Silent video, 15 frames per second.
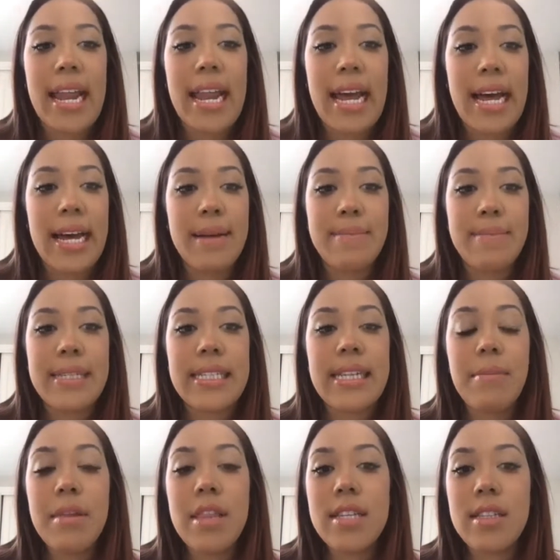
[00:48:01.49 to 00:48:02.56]

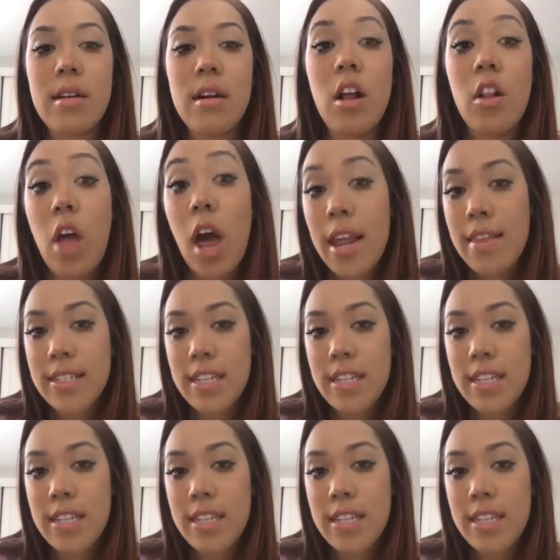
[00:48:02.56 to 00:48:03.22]
but a lot of the